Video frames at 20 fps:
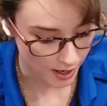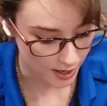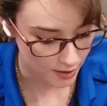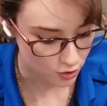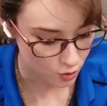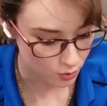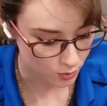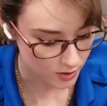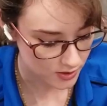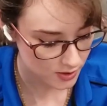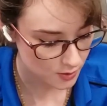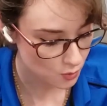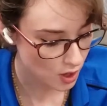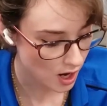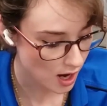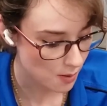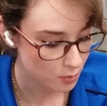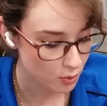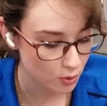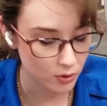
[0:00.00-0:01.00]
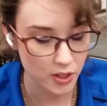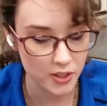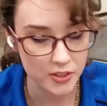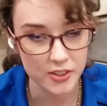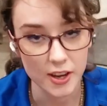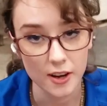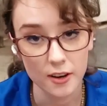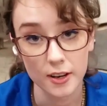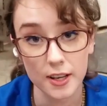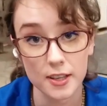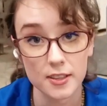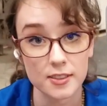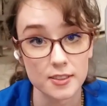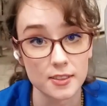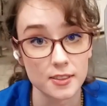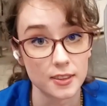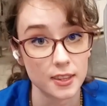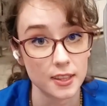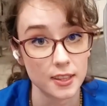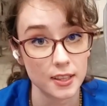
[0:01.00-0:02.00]
And the reason why I pulled this out is
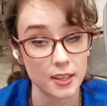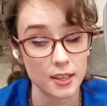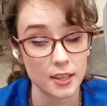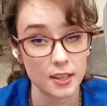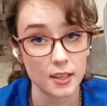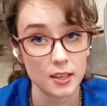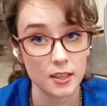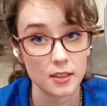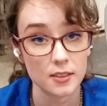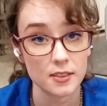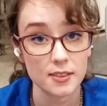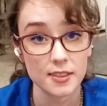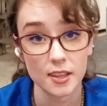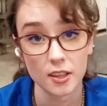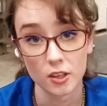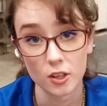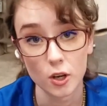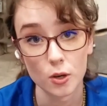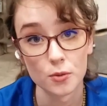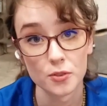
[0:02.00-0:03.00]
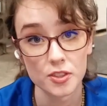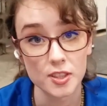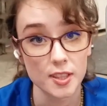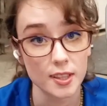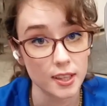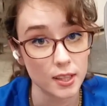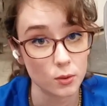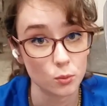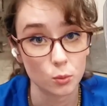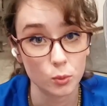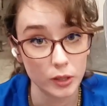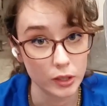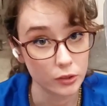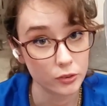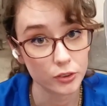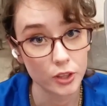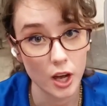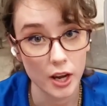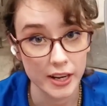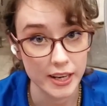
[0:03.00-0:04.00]
the silicone sealant will
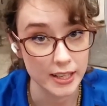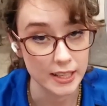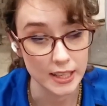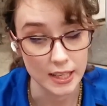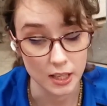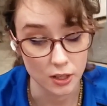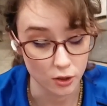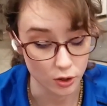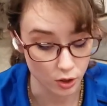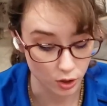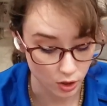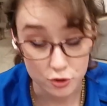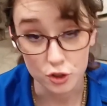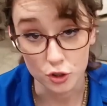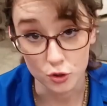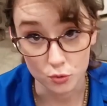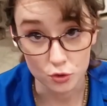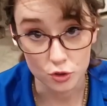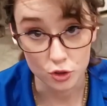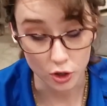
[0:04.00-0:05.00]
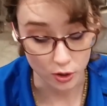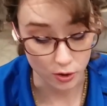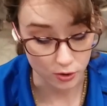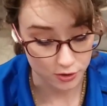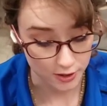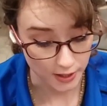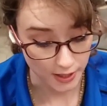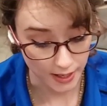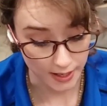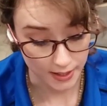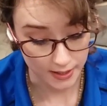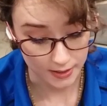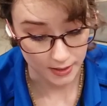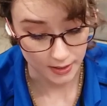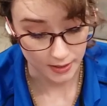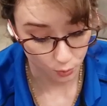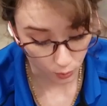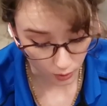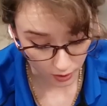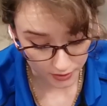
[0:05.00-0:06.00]
not adhere to dirt.
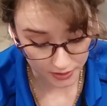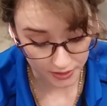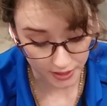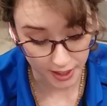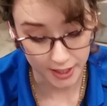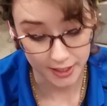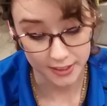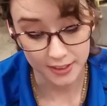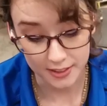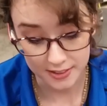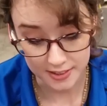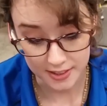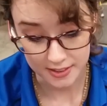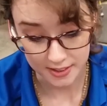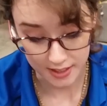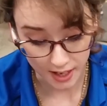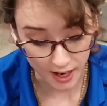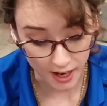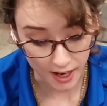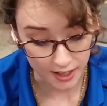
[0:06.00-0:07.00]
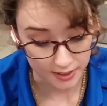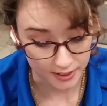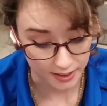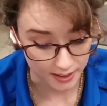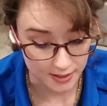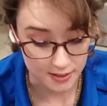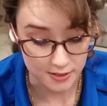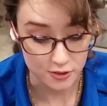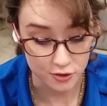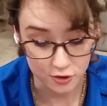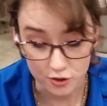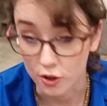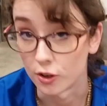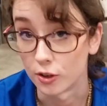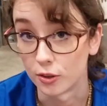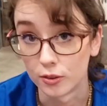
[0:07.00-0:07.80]
And one thing this has got is dirt.